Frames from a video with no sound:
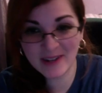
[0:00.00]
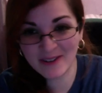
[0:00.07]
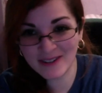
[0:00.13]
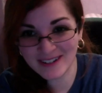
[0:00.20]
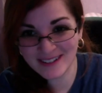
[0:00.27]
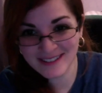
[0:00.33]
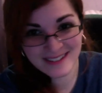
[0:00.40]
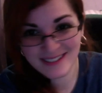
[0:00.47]
here
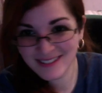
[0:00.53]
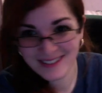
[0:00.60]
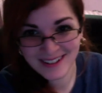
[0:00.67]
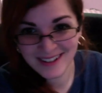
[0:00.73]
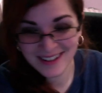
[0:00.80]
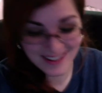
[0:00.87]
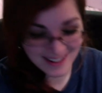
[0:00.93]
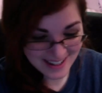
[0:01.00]
it is.
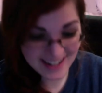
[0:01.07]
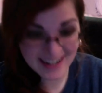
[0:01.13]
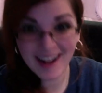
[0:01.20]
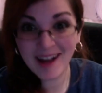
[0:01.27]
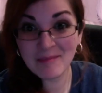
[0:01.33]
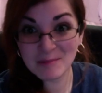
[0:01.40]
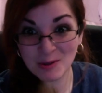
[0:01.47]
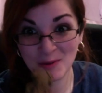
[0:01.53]
It
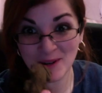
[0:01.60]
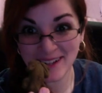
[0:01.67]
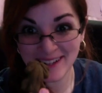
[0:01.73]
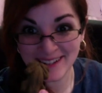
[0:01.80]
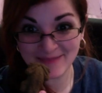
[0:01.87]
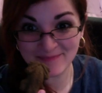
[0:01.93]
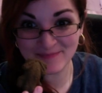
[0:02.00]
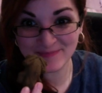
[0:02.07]
hopped away.